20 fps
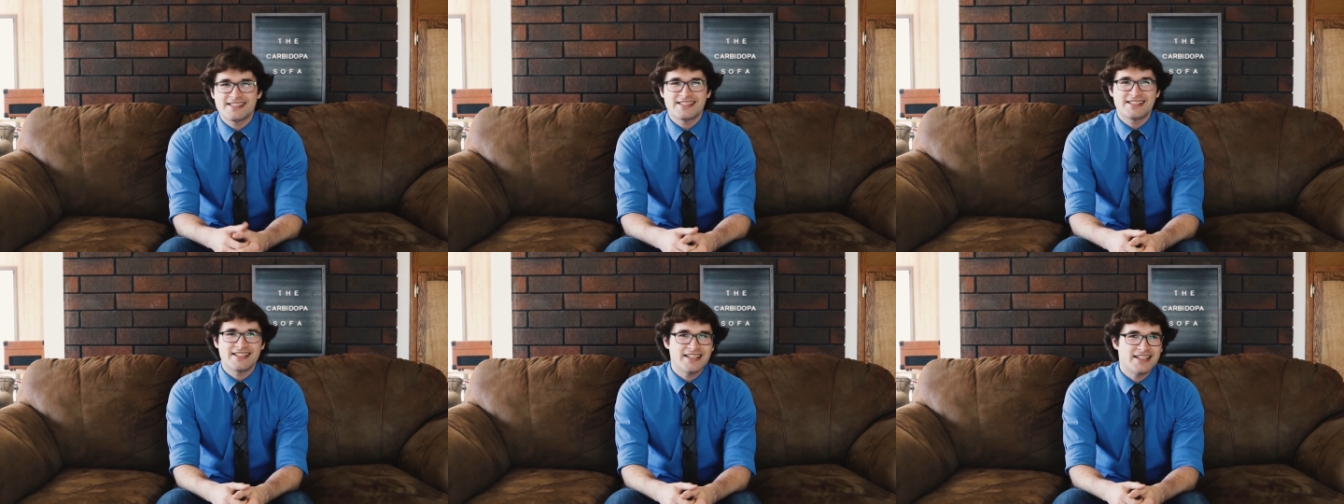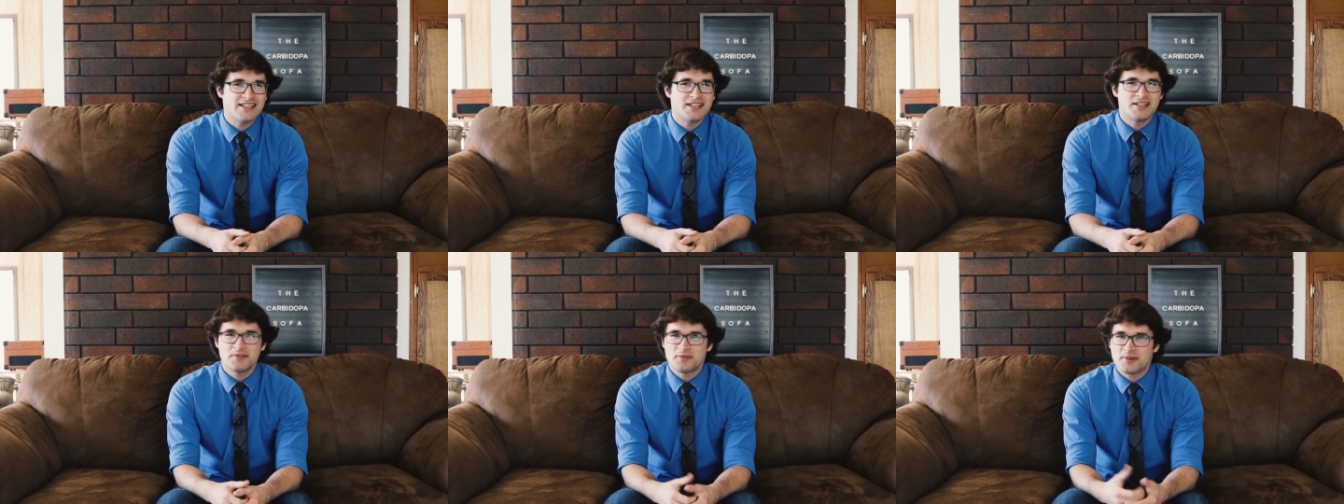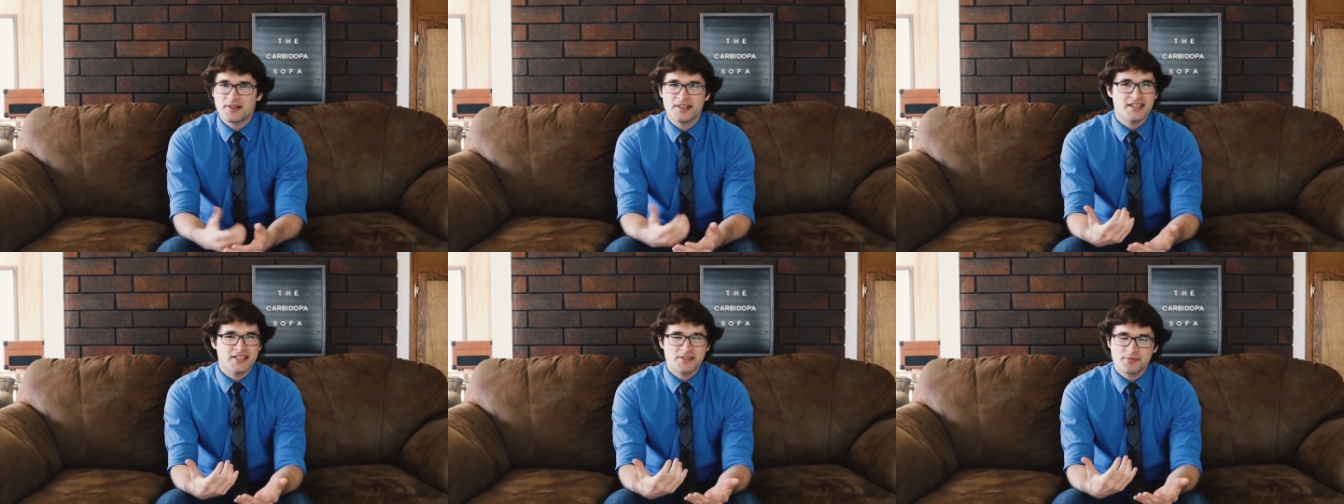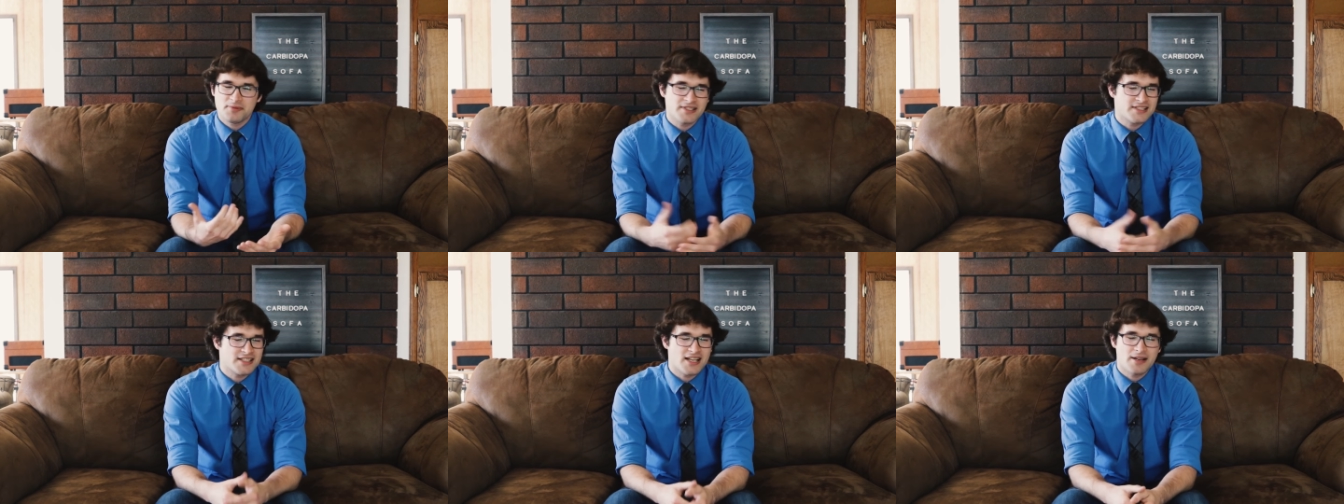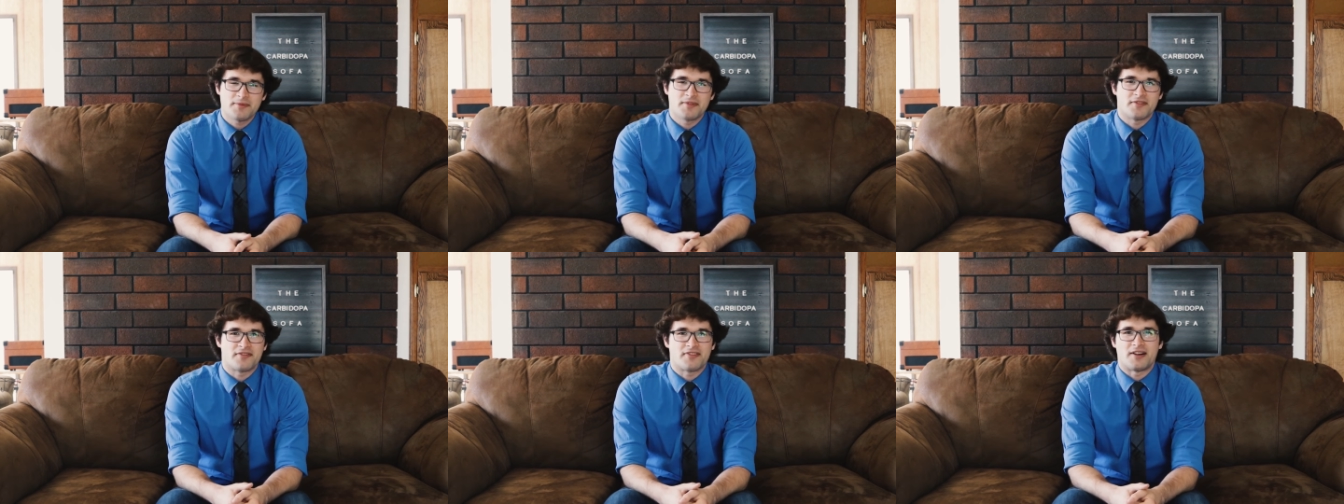see where this one's
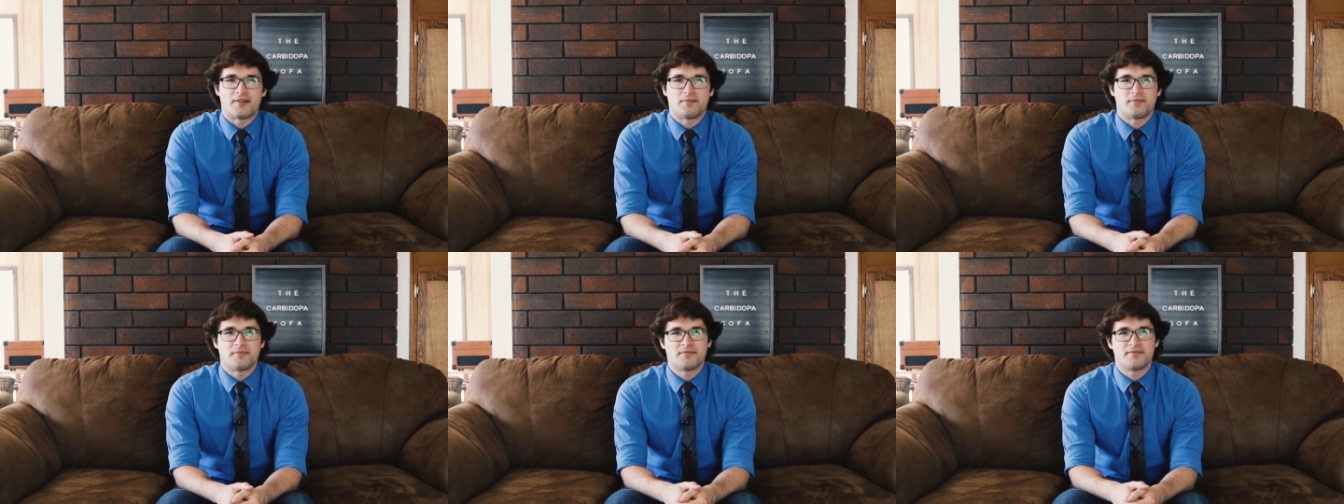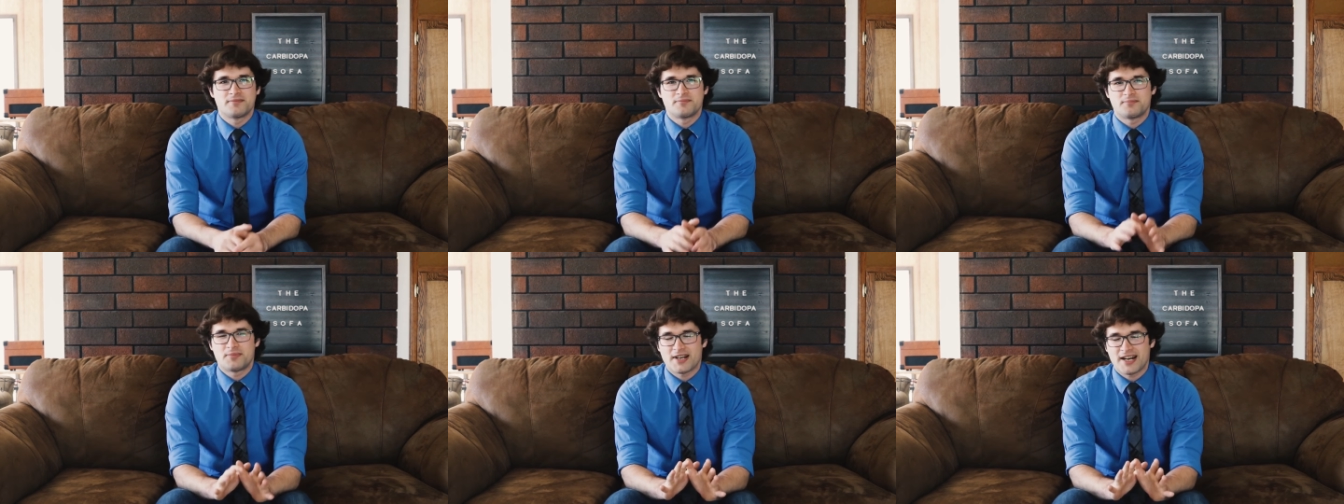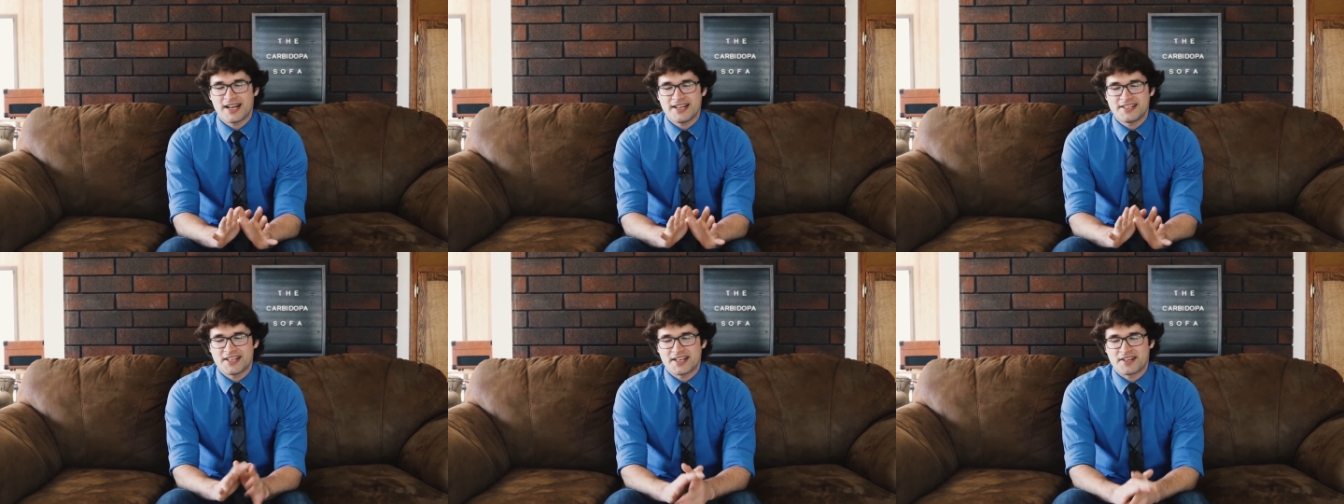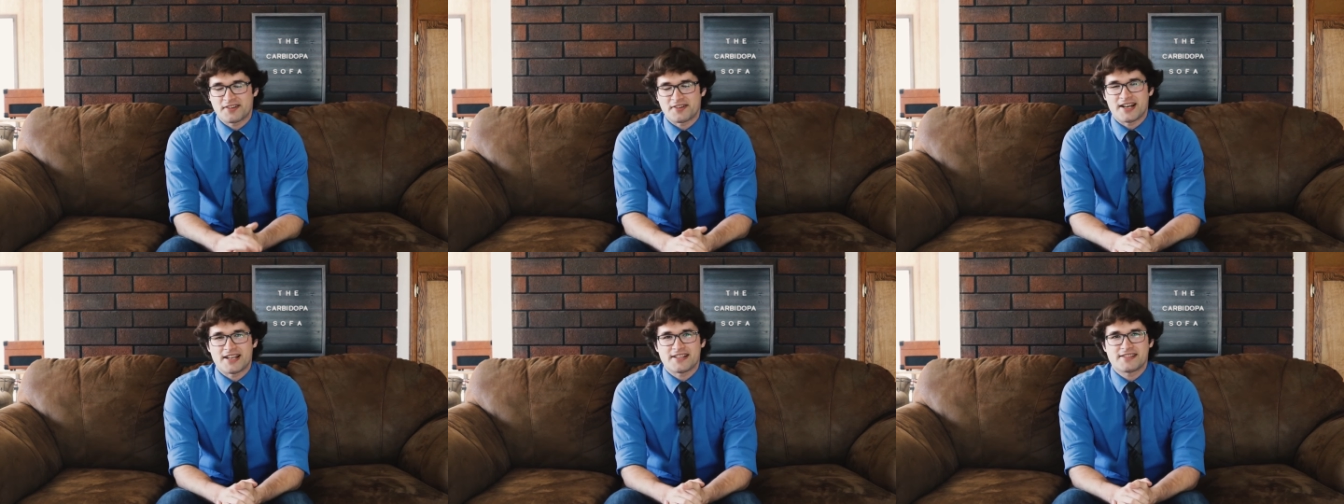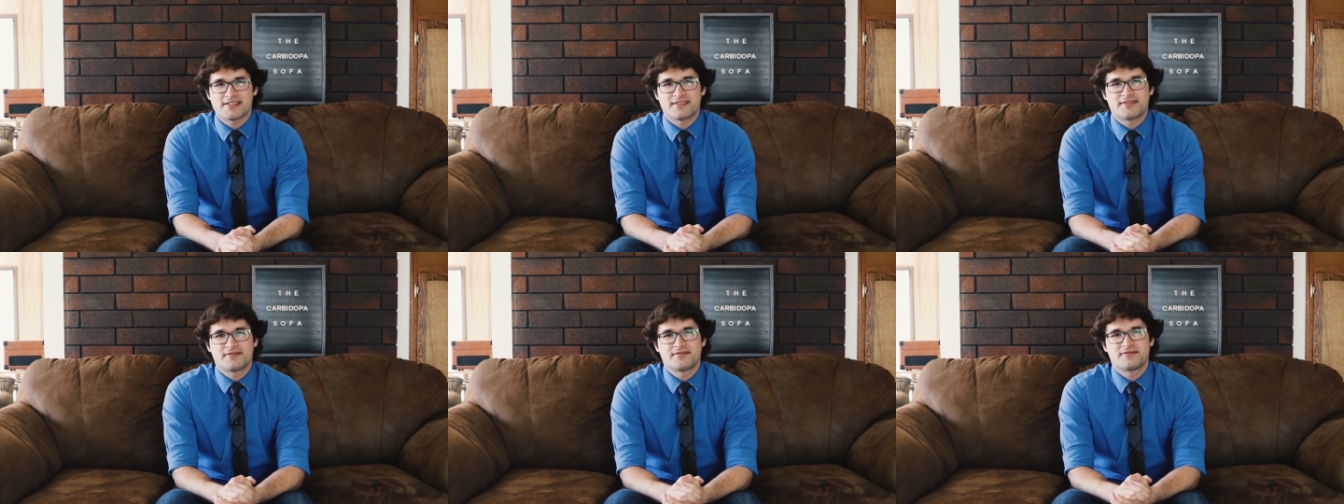coming from. But I
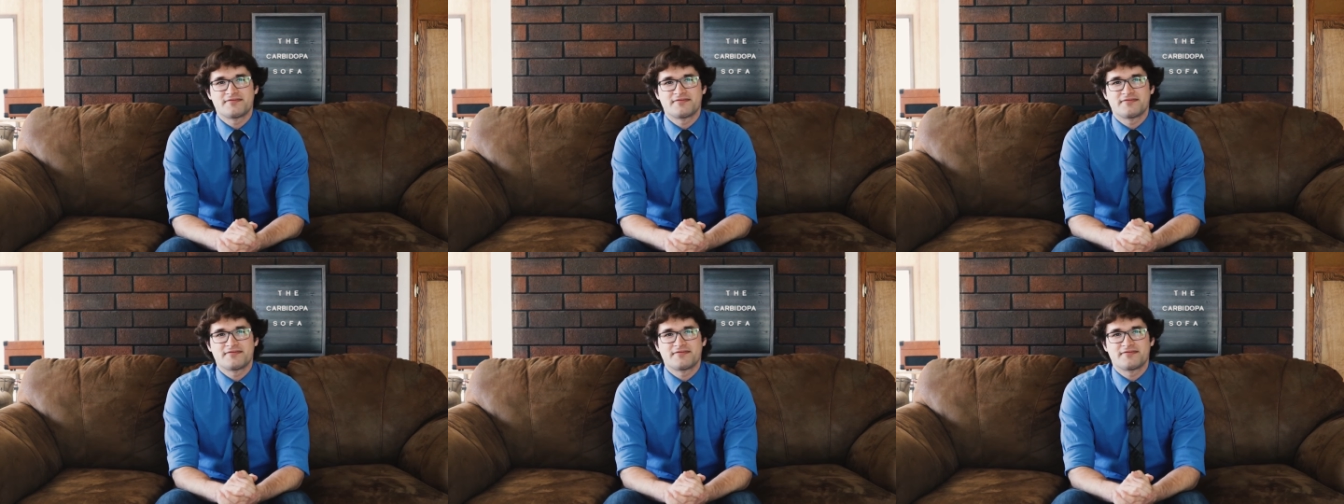digress.